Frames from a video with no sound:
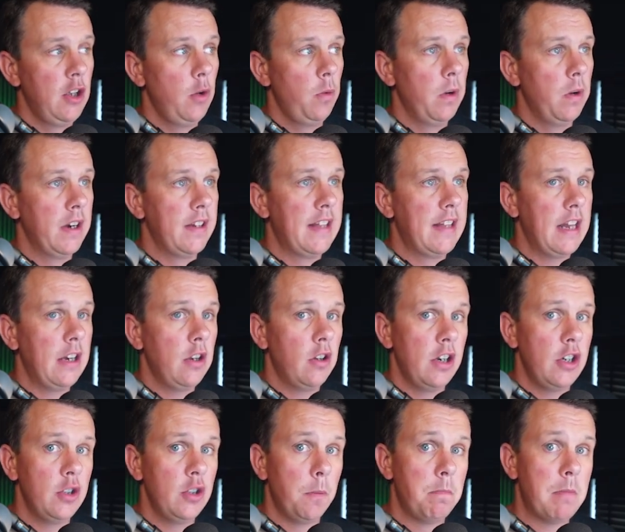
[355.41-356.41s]
We're then going
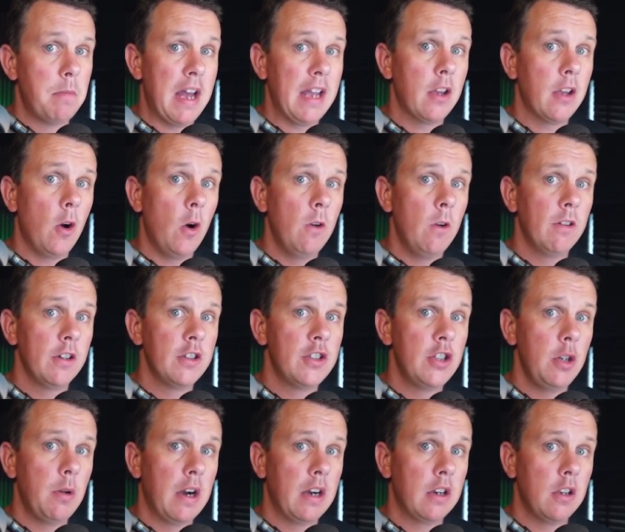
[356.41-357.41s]
to jump back over
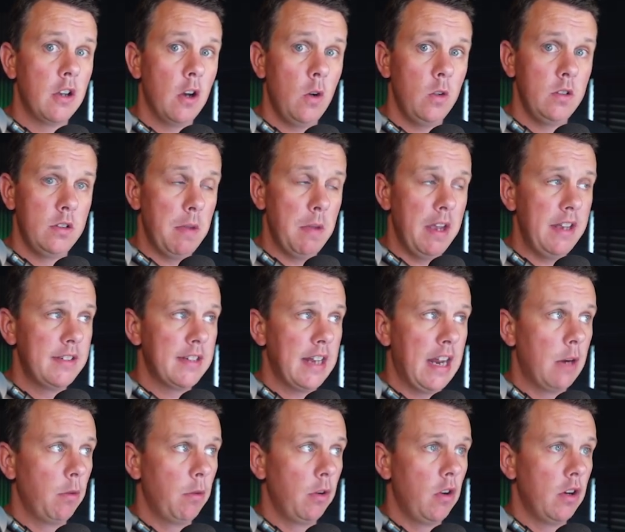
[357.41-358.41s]
to our code space
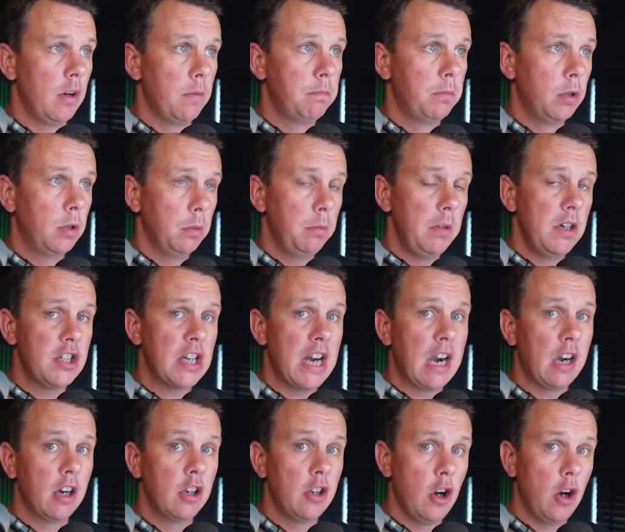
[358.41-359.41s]
and we're going to publish
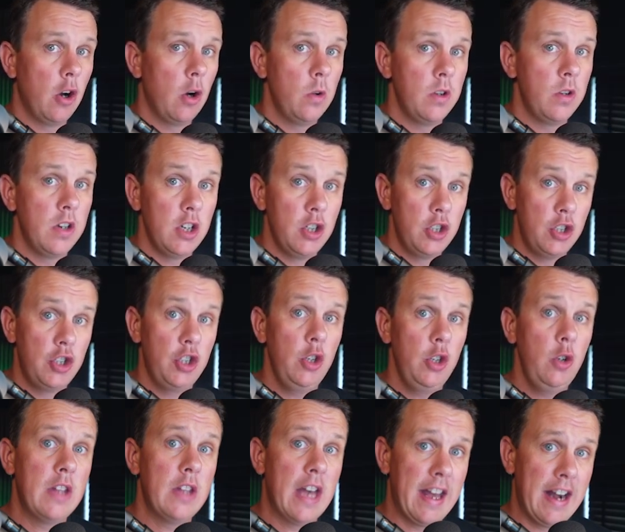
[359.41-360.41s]
our code
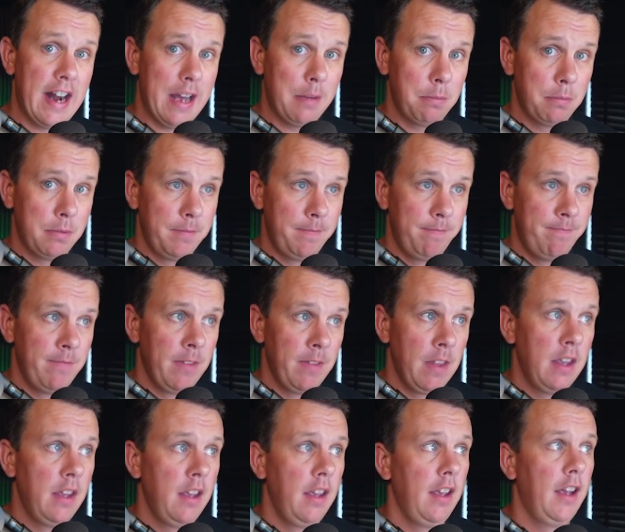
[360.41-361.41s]
to app
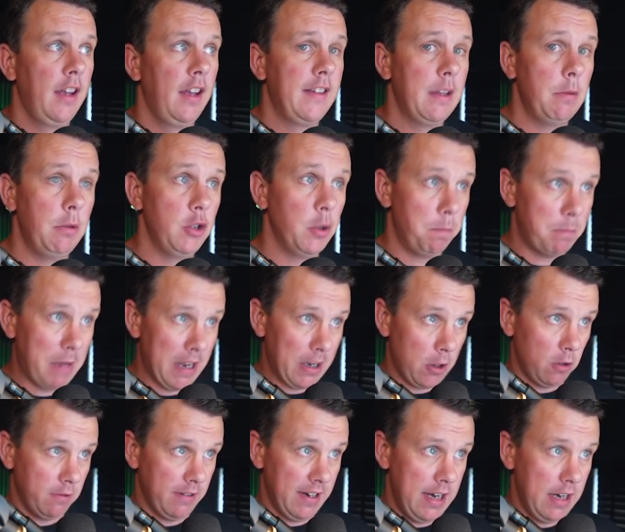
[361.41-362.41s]
then we'll jump back
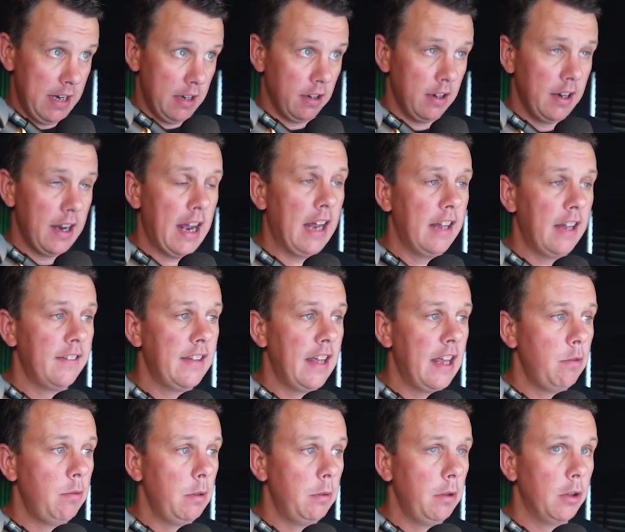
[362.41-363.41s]
over here and
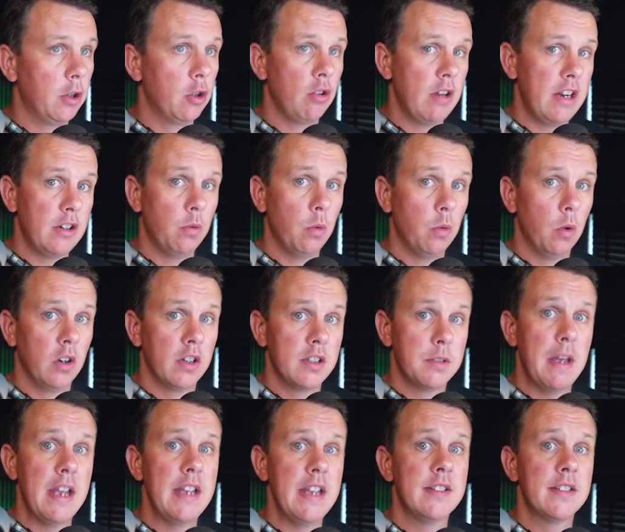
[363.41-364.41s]
then we will create a
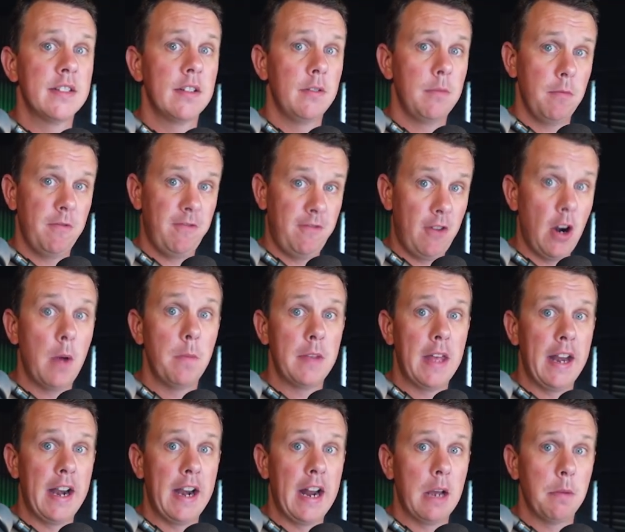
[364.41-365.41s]
workspace from
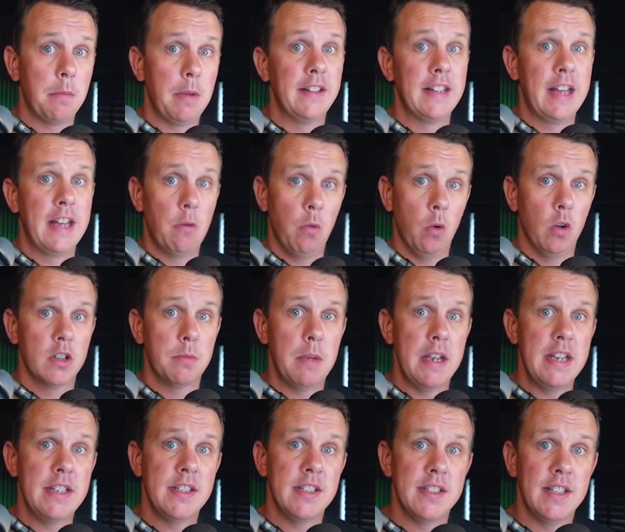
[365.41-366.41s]
that app and that
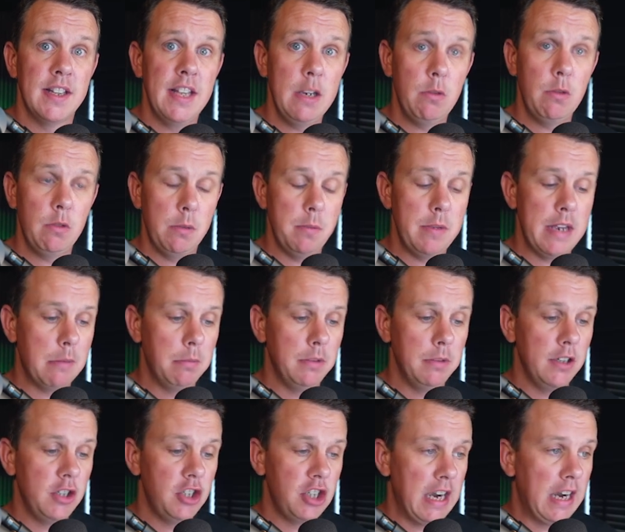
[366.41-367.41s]
workspace is the thing we'll be able
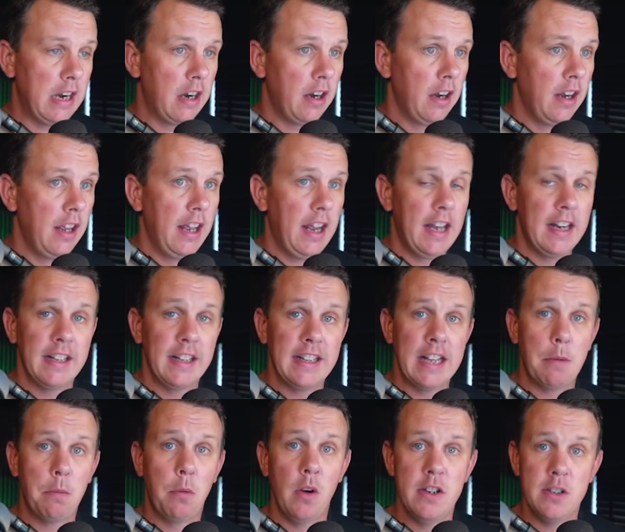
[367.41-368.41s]
to share and at
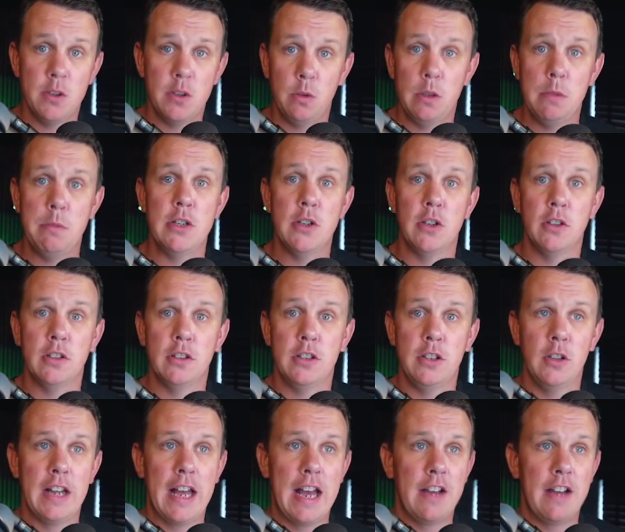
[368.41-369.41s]
that point we'll be done
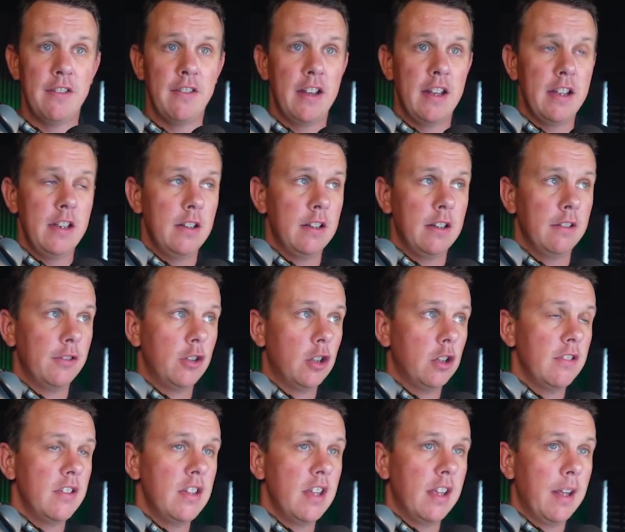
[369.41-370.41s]
you'll have a uh, you'll have
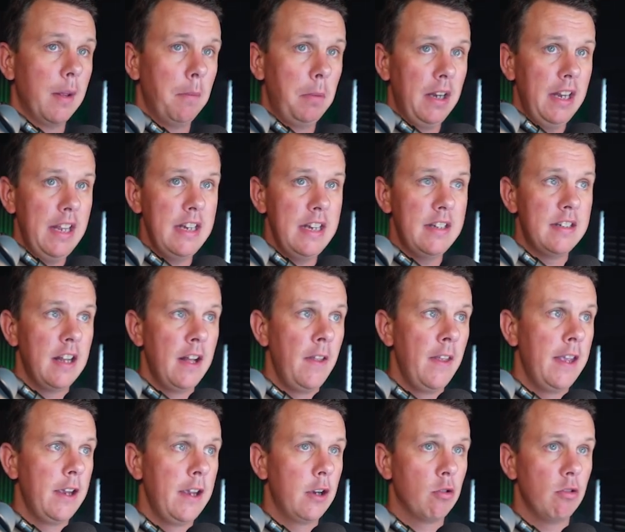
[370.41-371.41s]
covered the complete
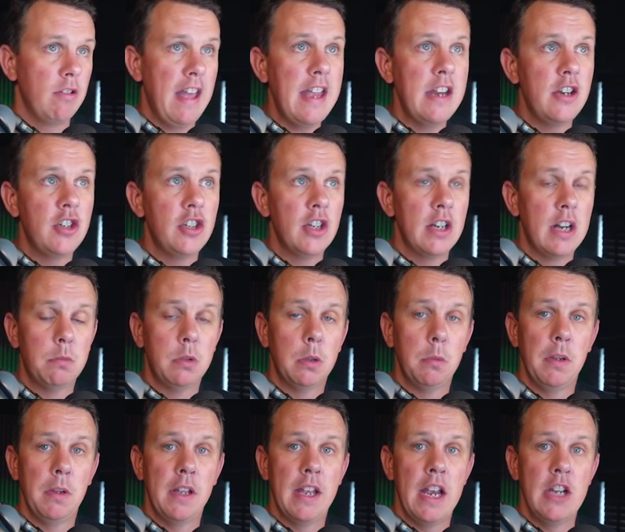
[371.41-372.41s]
creation and
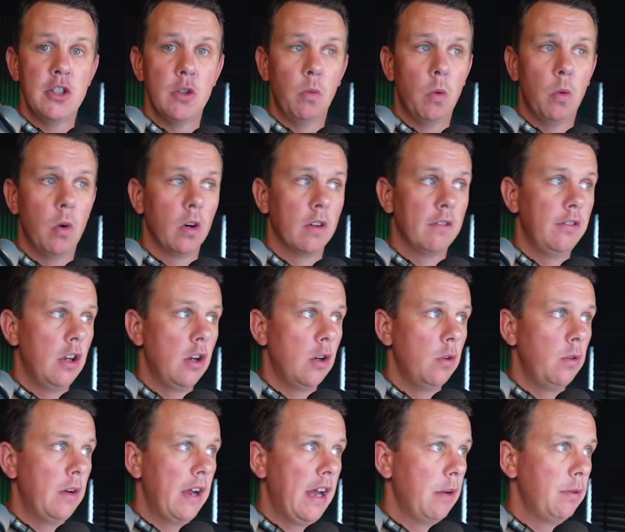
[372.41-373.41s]
publication
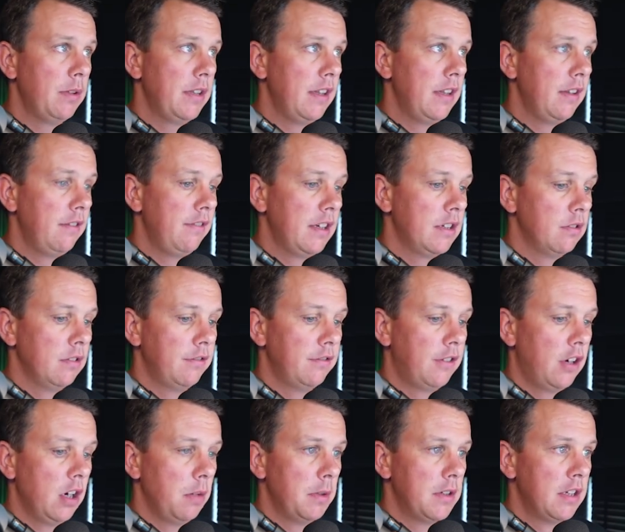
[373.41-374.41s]
workflow uh, within the VIKTOR
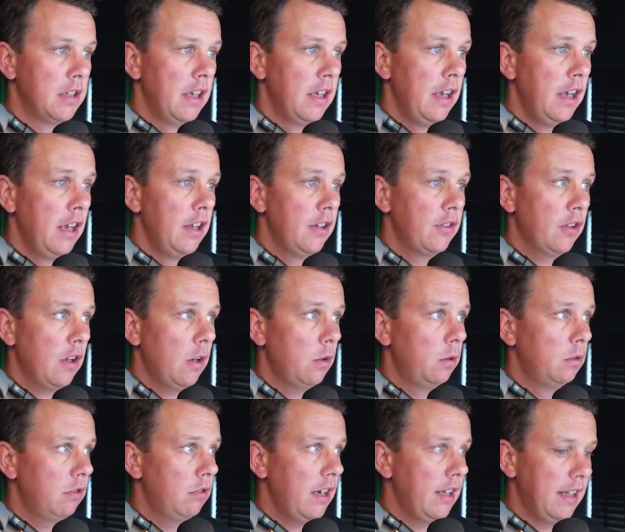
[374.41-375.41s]
environment so
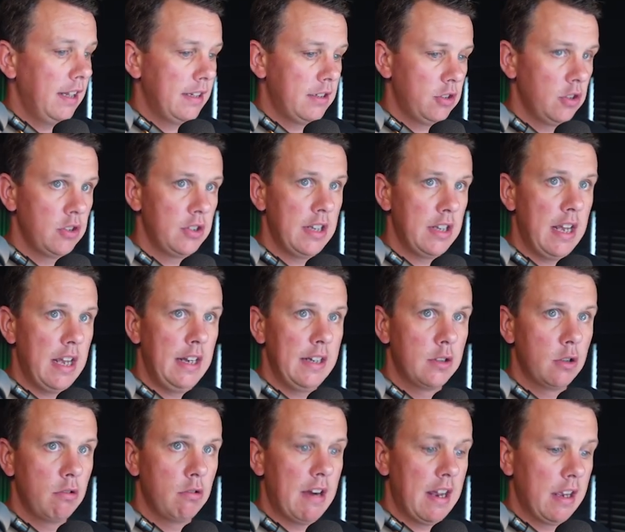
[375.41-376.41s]
right let's just uh, let's
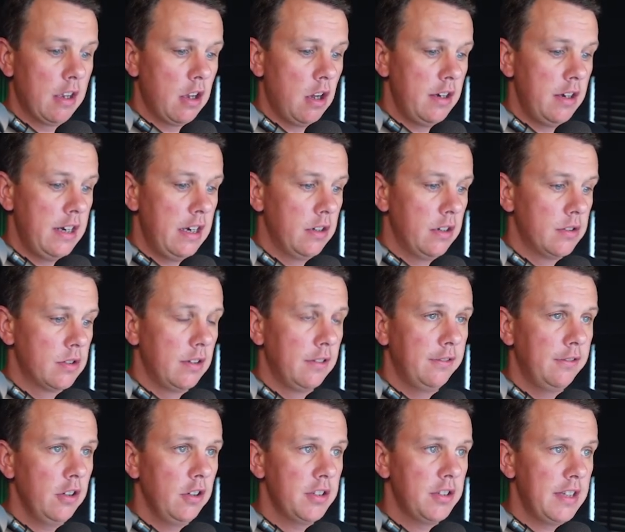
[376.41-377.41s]
crack on here so the
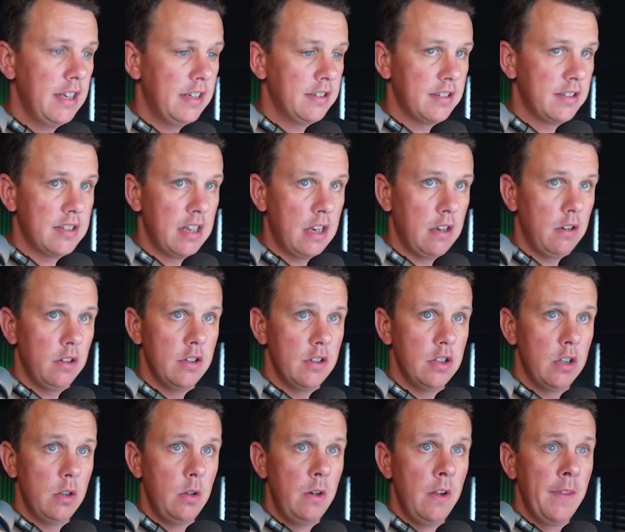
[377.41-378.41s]
first thing as i say i'm going
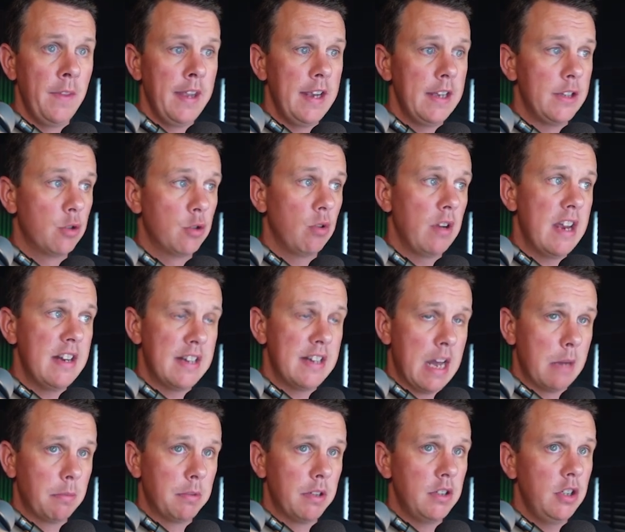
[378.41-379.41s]
to do is create an
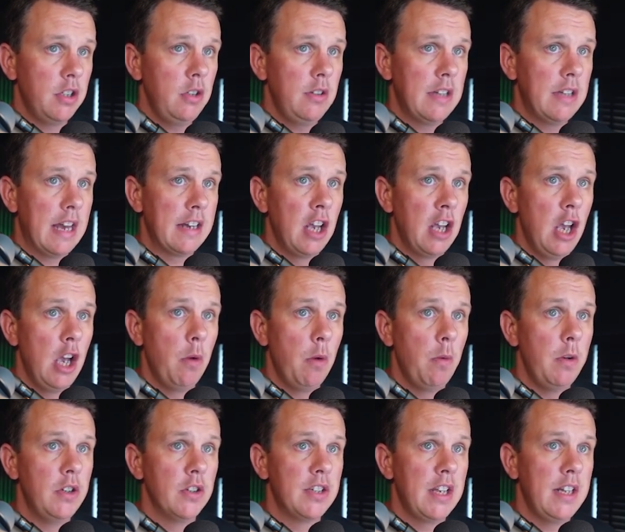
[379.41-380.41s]
app to do that we
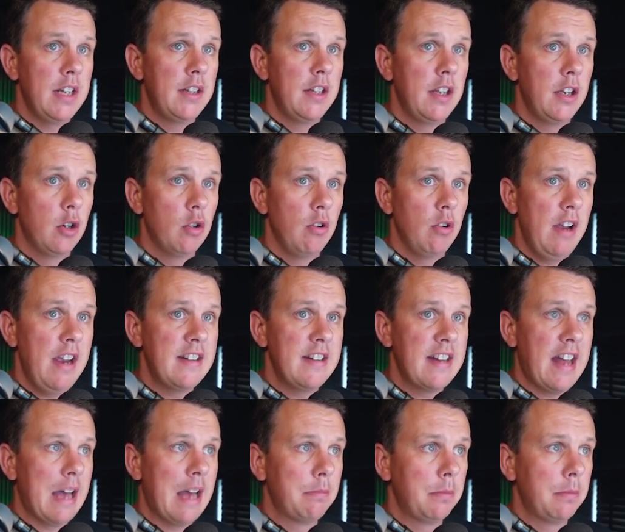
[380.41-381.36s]
just hit the create app